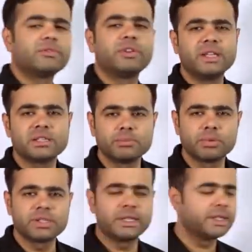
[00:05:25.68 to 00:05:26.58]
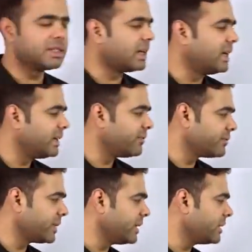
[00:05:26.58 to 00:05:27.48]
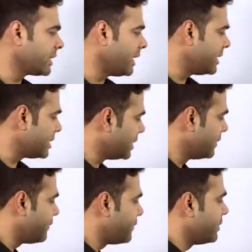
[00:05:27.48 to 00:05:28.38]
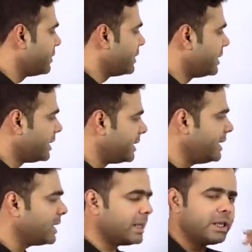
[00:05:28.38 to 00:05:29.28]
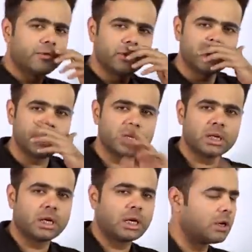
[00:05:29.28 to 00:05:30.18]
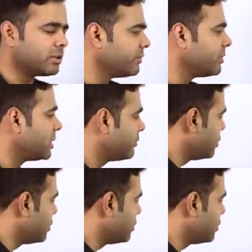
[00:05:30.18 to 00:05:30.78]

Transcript: a very simple sentence. I think that if uh, uh, any any of the reader uh, out the, the